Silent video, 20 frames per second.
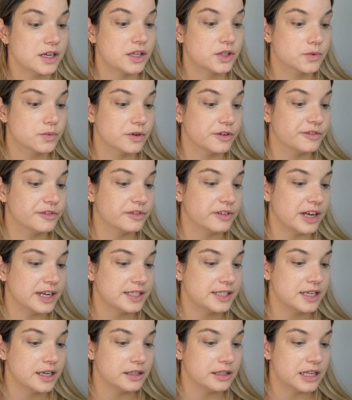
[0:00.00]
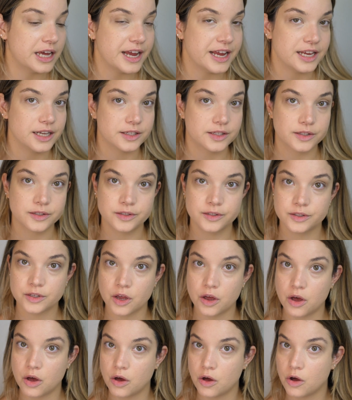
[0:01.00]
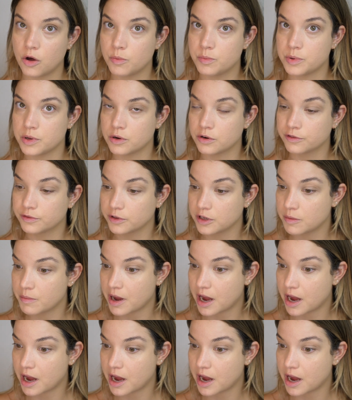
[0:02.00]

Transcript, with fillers: It's reflecting light so beautifully.